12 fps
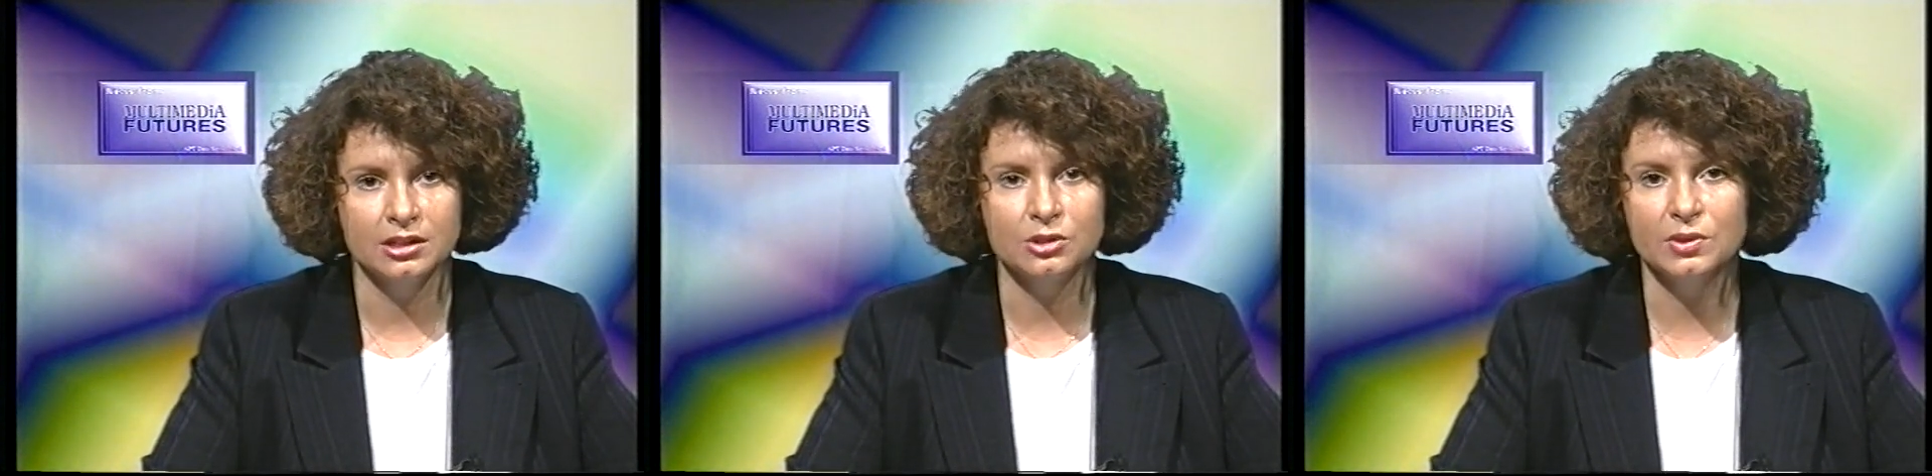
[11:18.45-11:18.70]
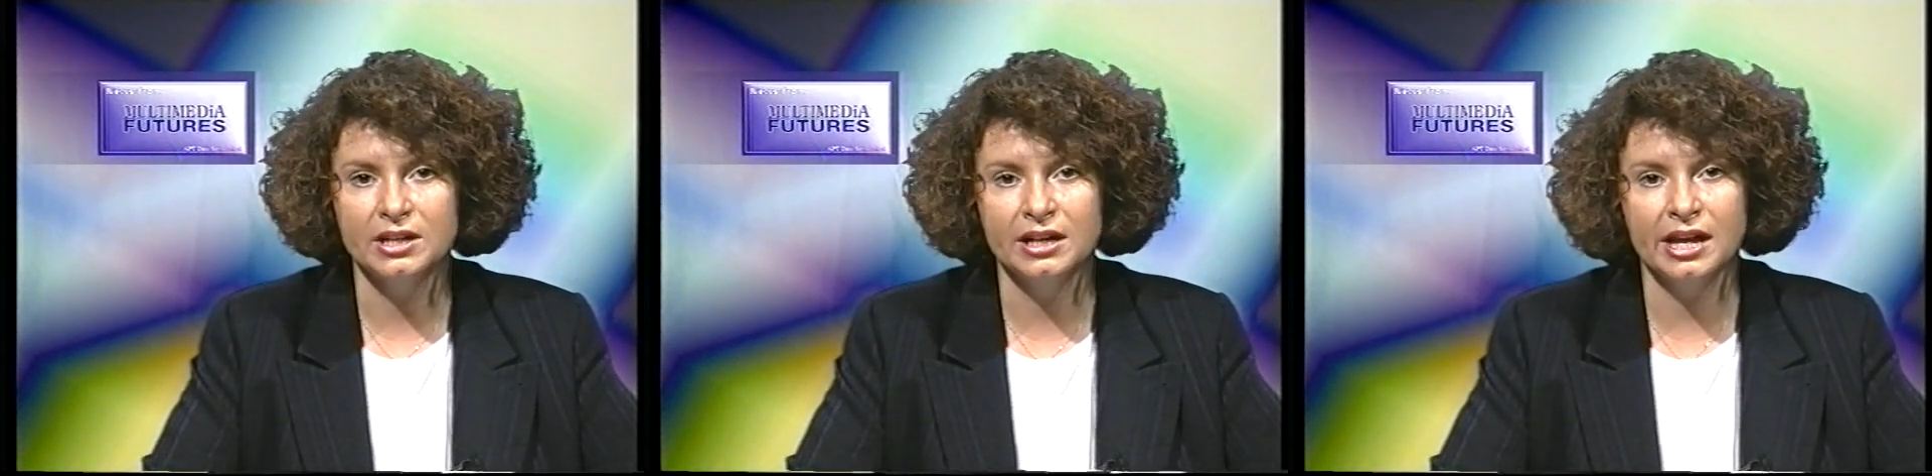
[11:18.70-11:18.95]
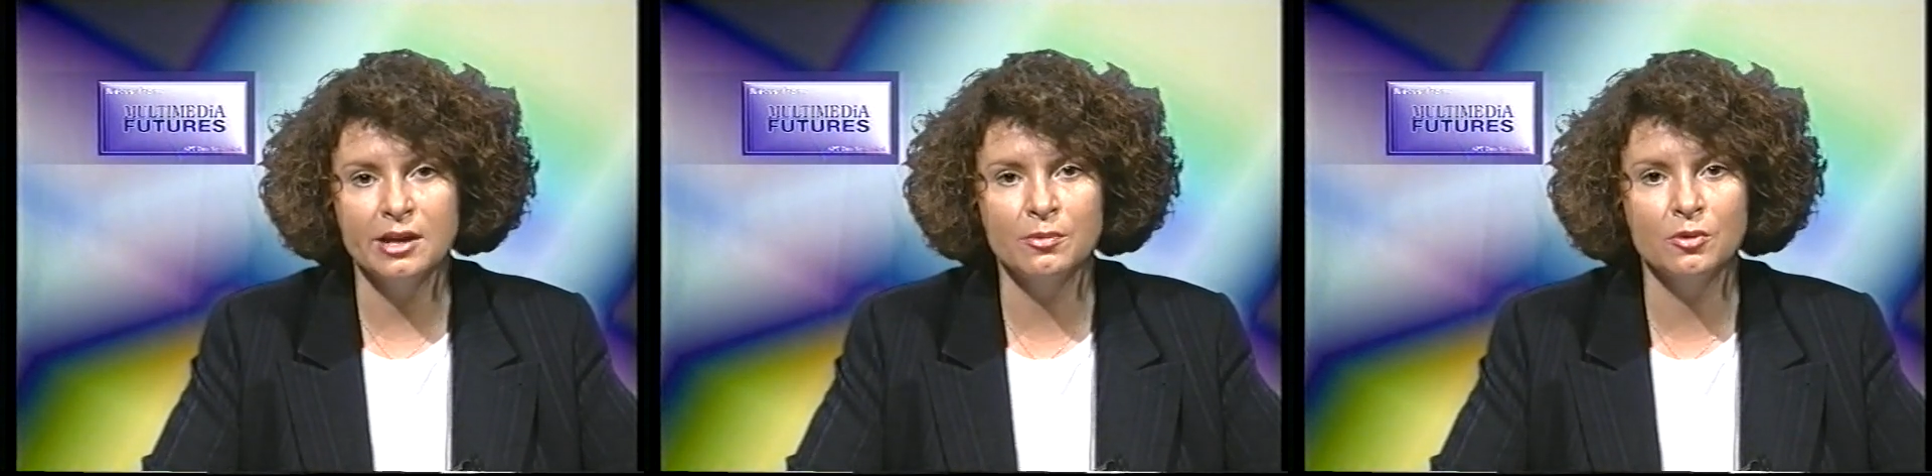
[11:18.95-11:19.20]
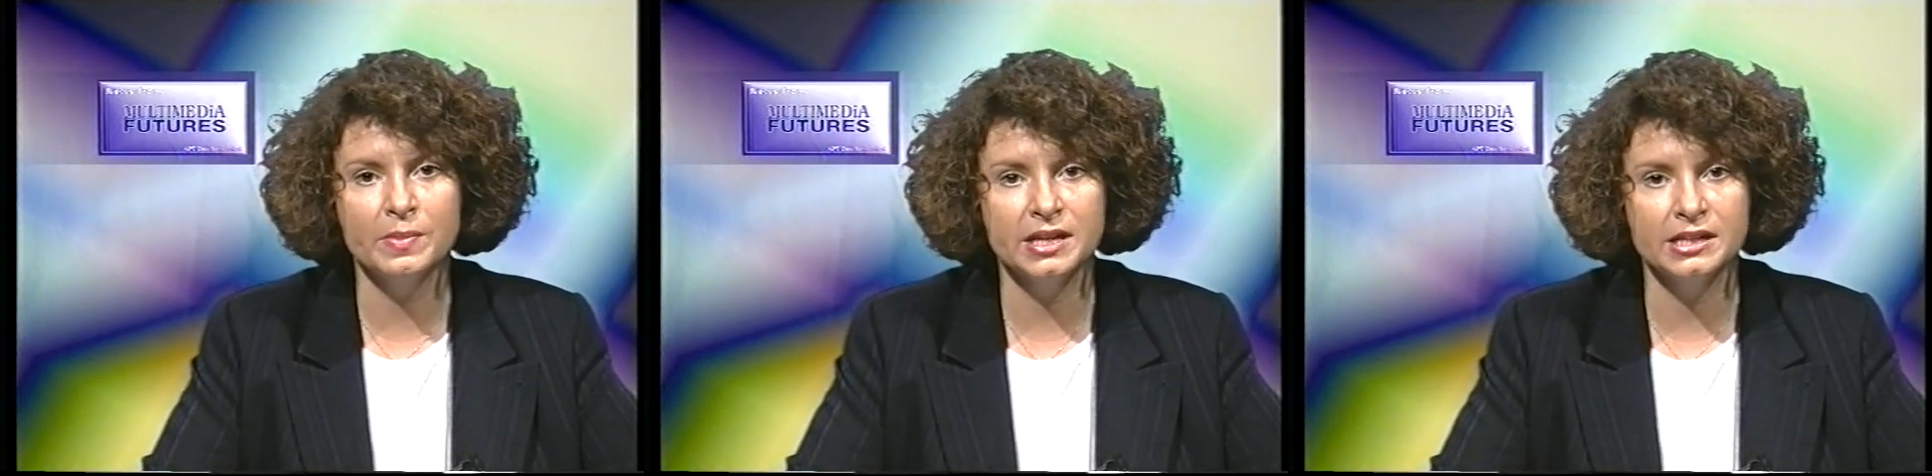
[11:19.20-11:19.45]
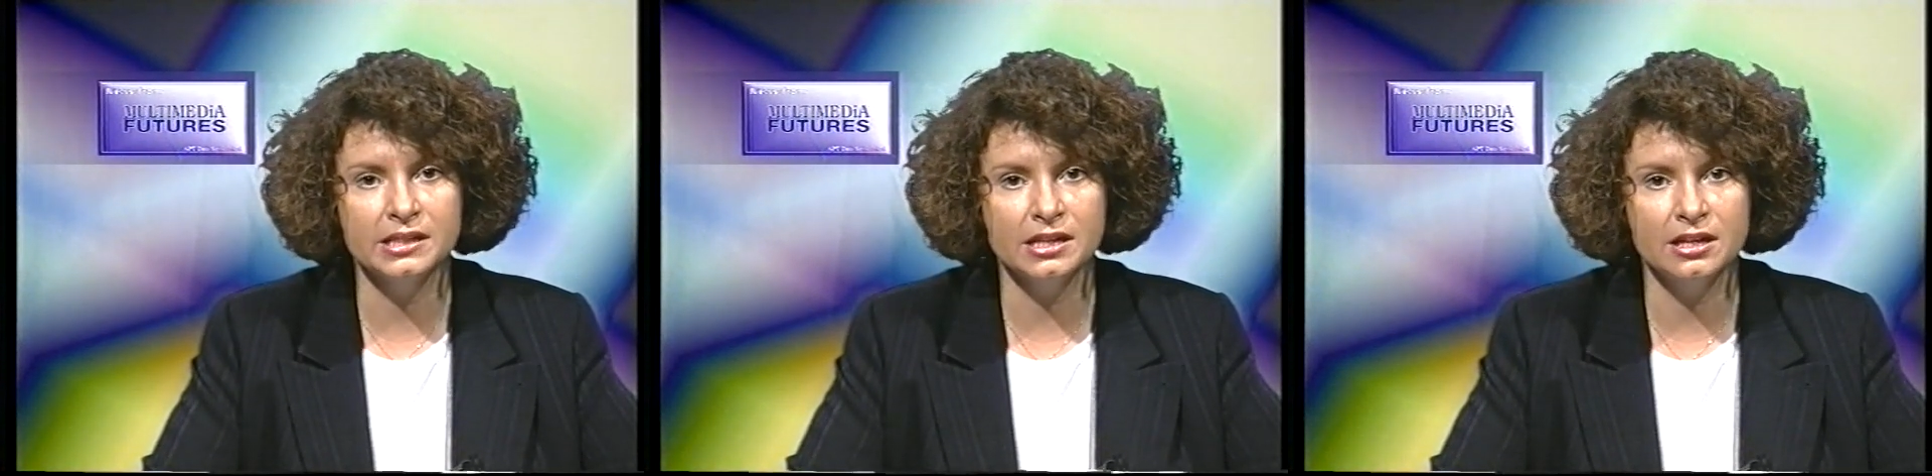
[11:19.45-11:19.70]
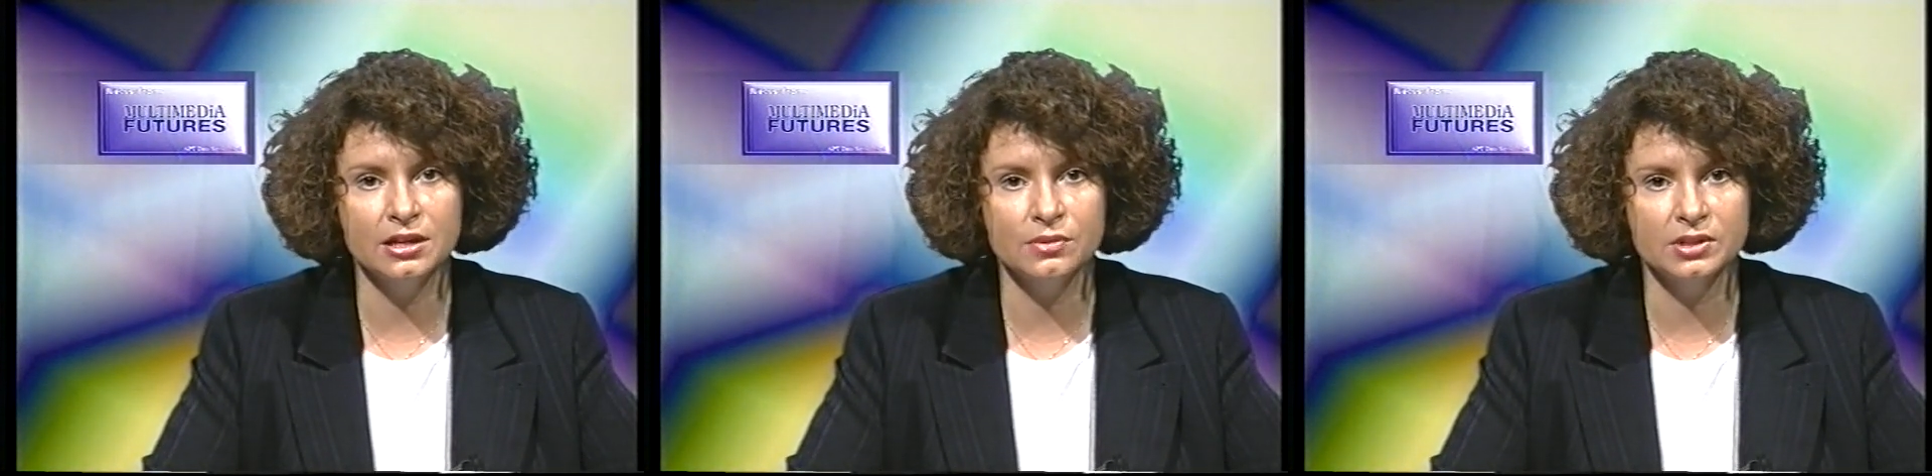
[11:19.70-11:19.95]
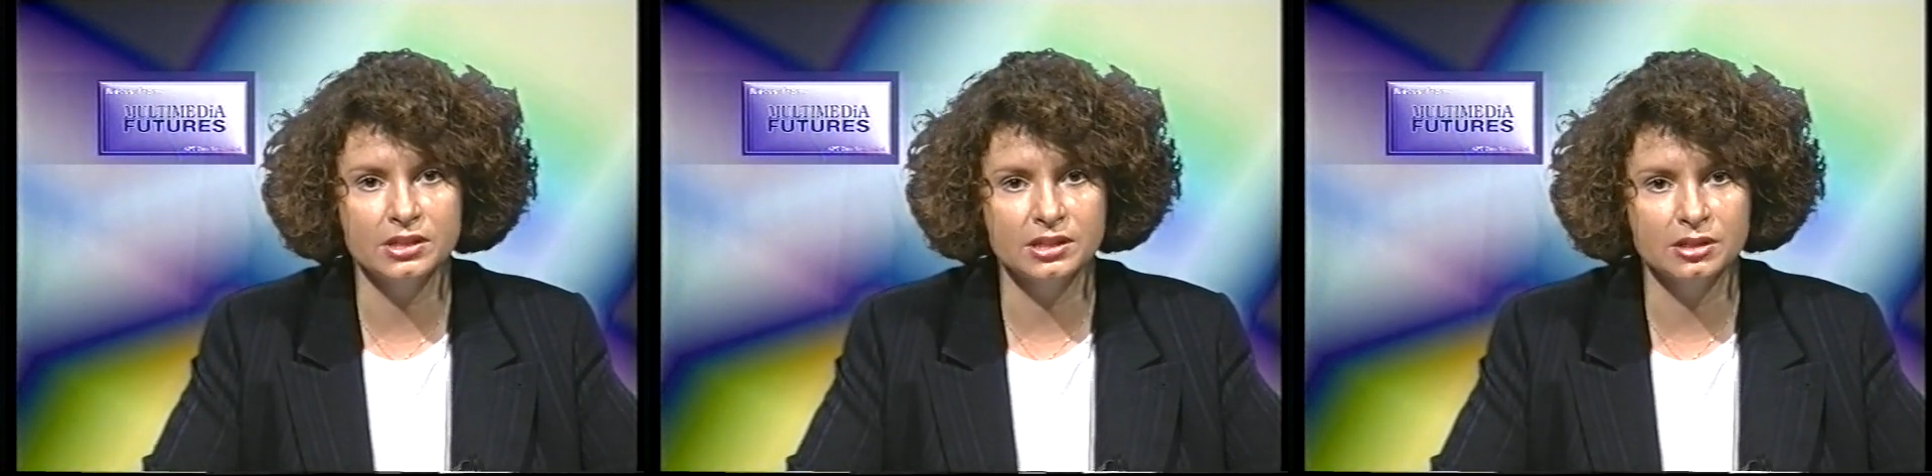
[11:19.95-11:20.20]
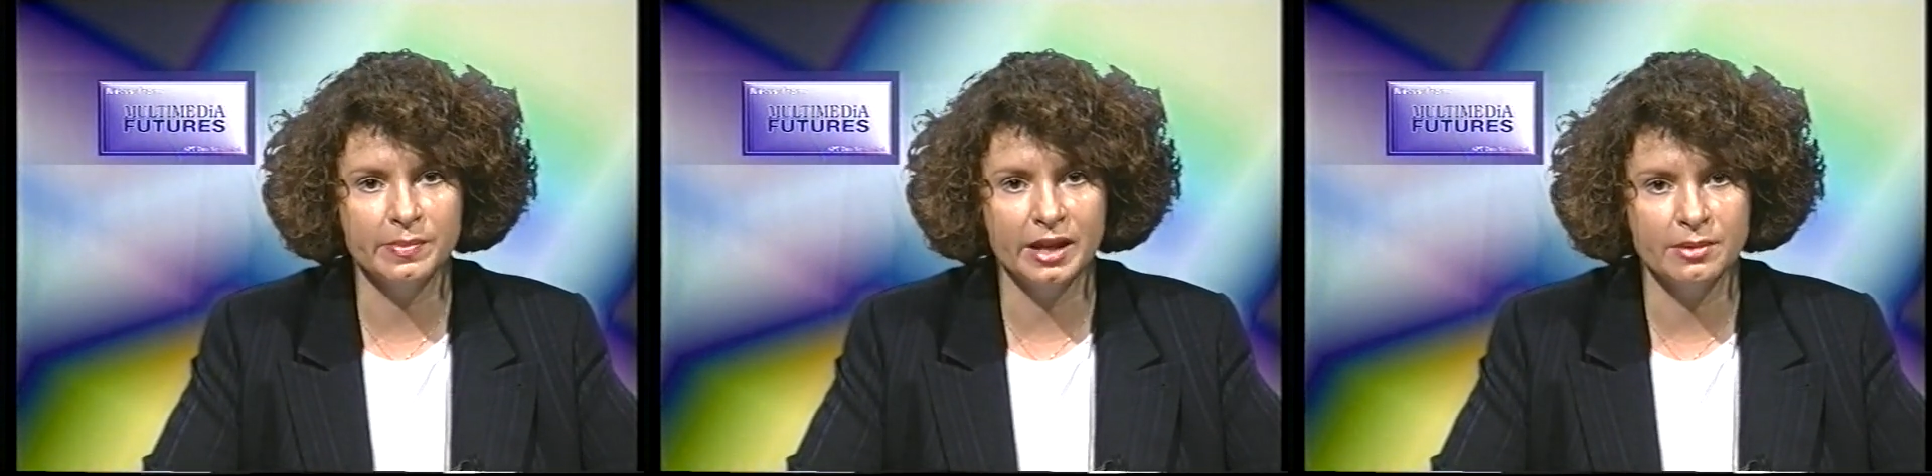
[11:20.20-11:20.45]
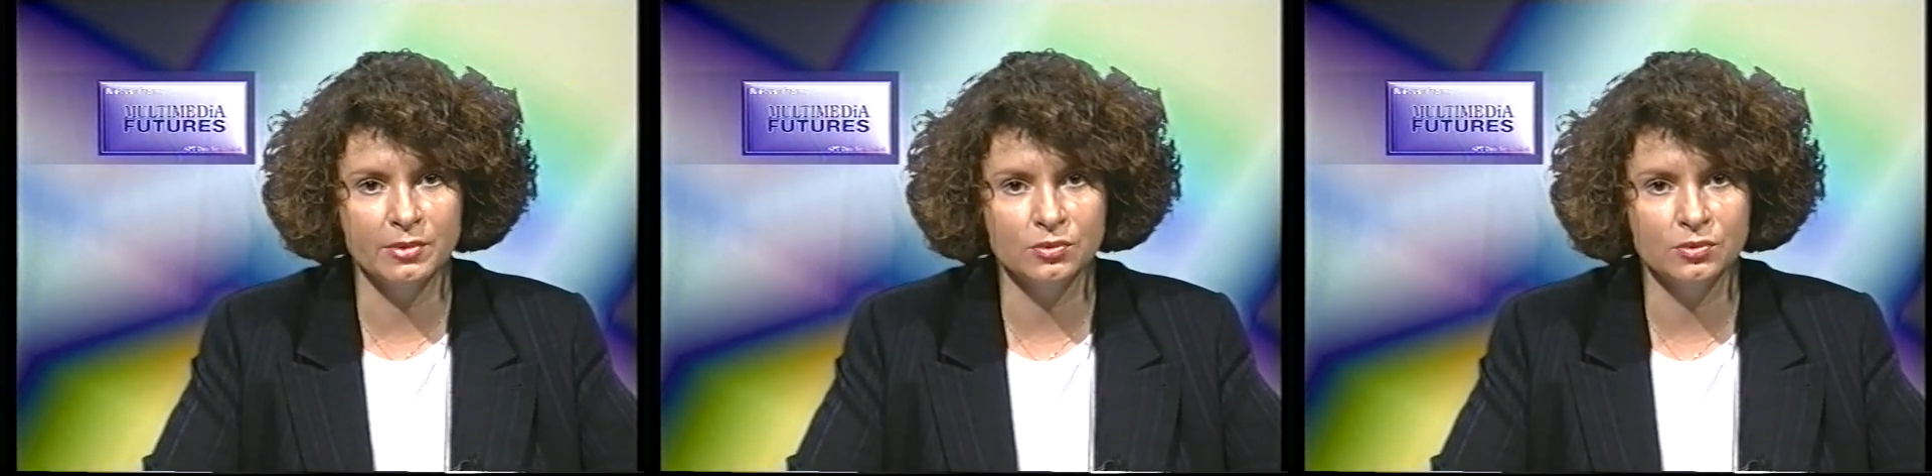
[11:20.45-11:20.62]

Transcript: It will enable PC users to play